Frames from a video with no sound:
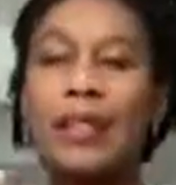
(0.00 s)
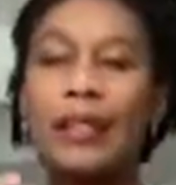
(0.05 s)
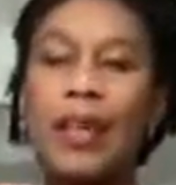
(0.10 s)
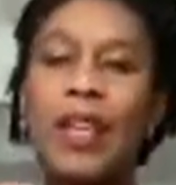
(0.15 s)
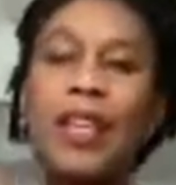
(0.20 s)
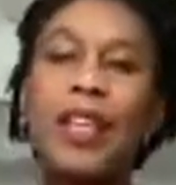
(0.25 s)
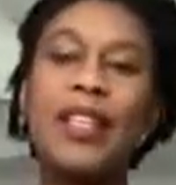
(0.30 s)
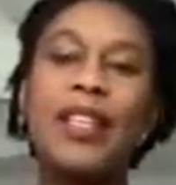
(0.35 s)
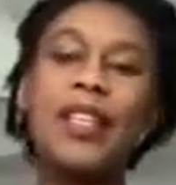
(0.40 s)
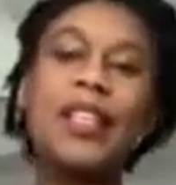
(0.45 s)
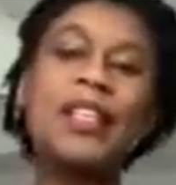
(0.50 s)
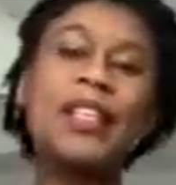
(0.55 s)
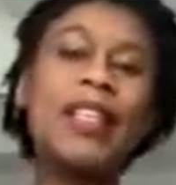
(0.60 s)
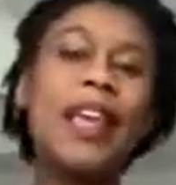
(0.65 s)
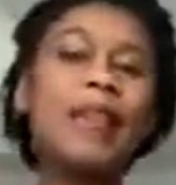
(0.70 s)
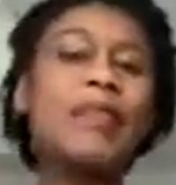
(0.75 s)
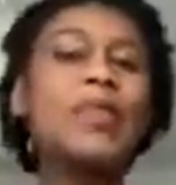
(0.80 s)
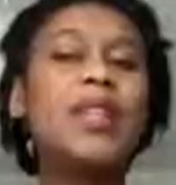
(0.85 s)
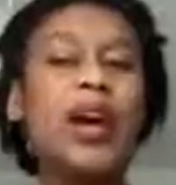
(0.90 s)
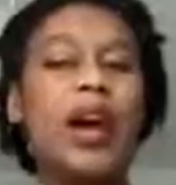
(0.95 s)
because at the
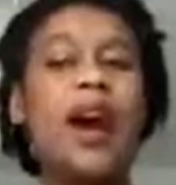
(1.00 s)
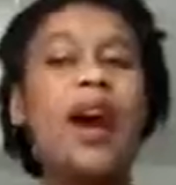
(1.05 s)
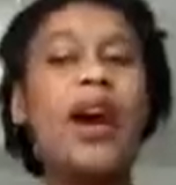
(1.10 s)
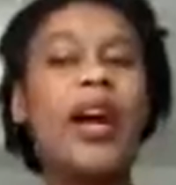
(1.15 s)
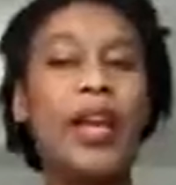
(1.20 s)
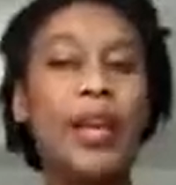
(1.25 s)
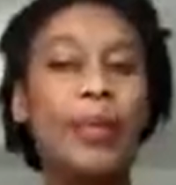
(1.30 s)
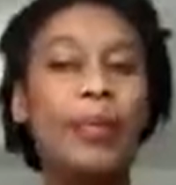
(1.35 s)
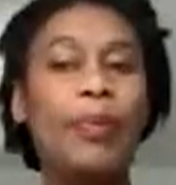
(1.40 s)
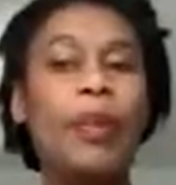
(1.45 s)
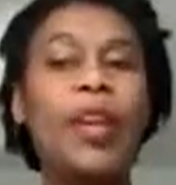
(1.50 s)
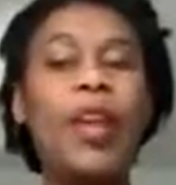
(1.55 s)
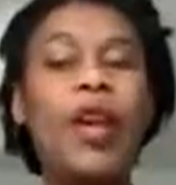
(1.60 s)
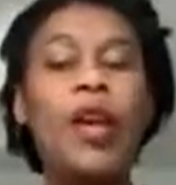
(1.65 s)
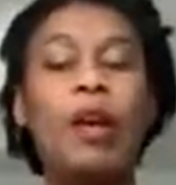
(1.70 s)
same time,